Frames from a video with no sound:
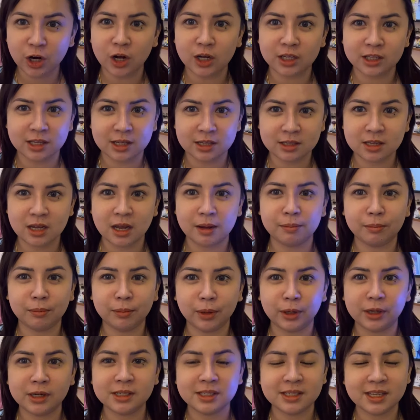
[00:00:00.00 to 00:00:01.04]
on
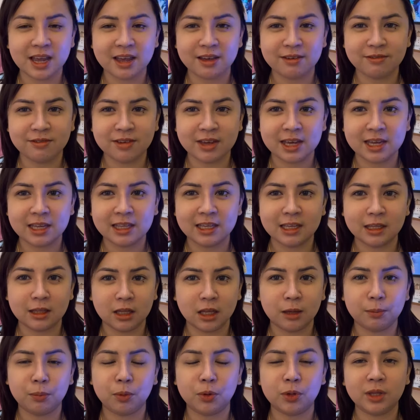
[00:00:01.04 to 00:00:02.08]
December 7 in
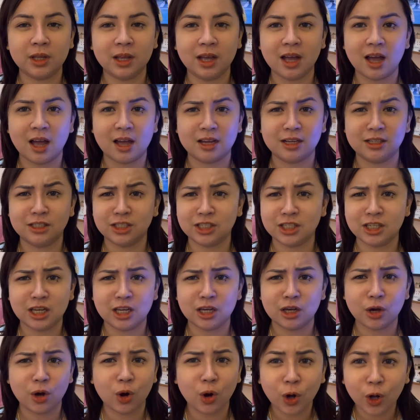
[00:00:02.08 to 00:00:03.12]
Nippon
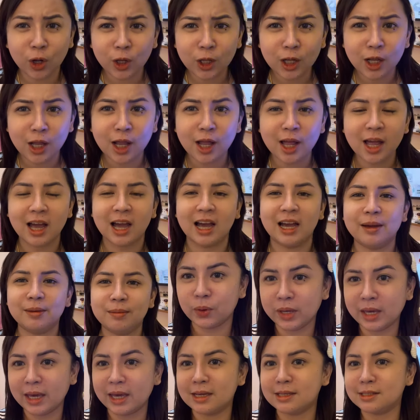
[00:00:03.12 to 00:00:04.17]
Gaishi Hall.
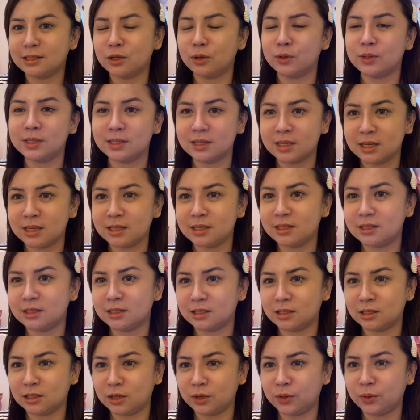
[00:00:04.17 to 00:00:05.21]
Okay, so
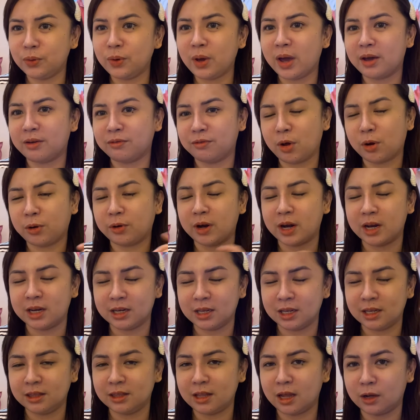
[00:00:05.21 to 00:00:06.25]
since you have
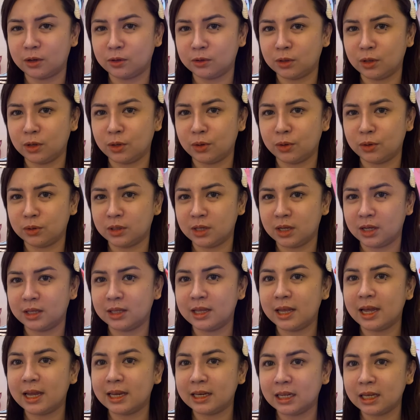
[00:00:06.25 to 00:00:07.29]
already
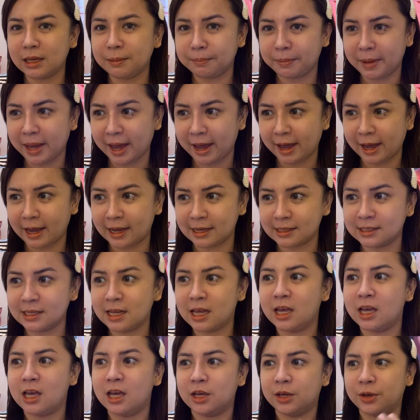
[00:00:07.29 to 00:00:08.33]
downloaded Anypass,
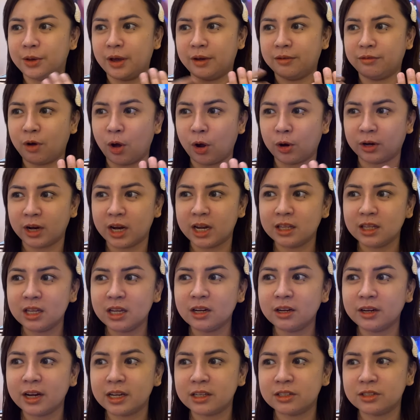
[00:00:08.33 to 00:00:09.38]
you have already
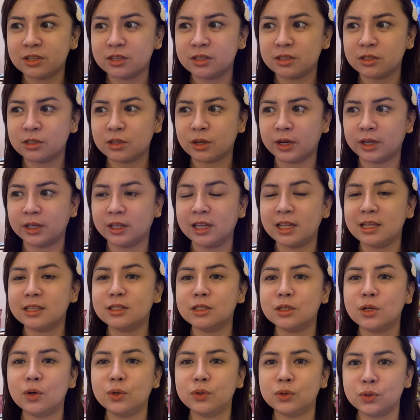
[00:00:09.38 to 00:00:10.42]
registered, let's
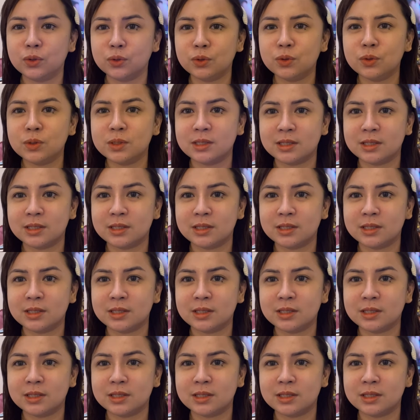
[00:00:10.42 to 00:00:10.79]
go to